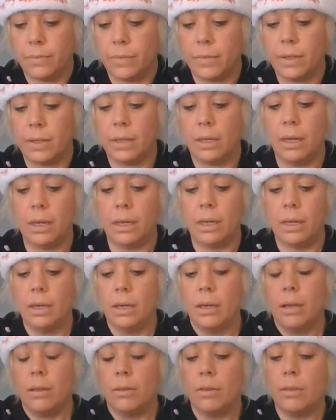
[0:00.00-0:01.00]
Okay,
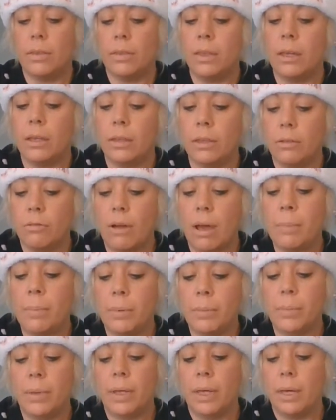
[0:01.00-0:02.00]
the thicker the
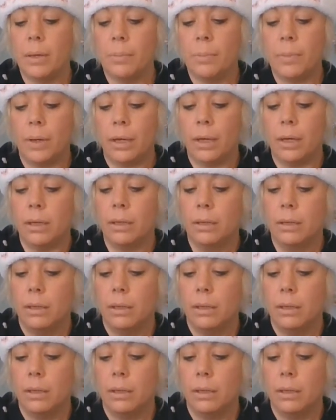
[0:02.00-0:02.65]
wrapping paper,